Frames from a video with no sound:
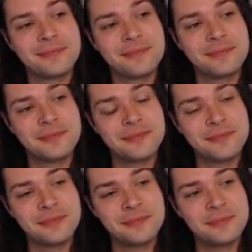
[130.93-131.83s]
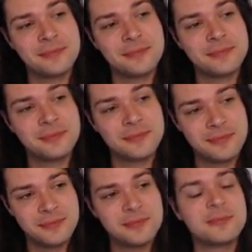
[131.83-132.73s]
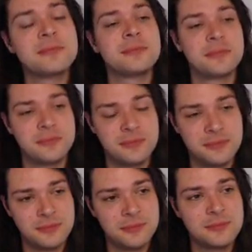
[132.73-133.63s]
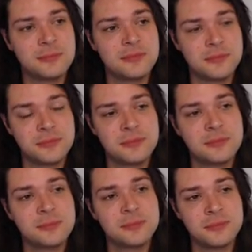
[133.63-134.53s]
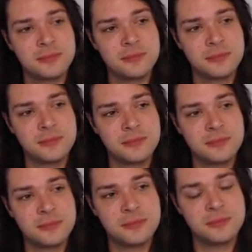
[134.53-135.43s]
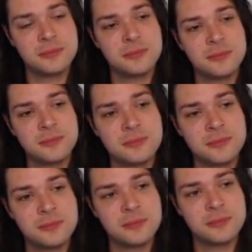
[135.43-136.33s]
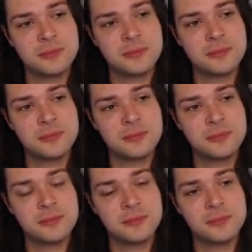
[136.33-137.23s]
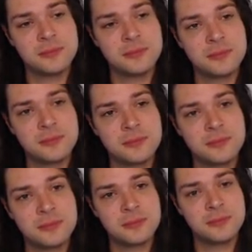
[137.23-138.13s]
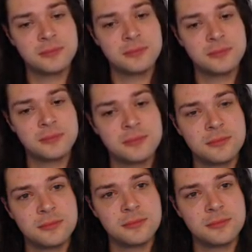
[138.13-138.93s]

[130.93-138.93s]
This person isn't speaking.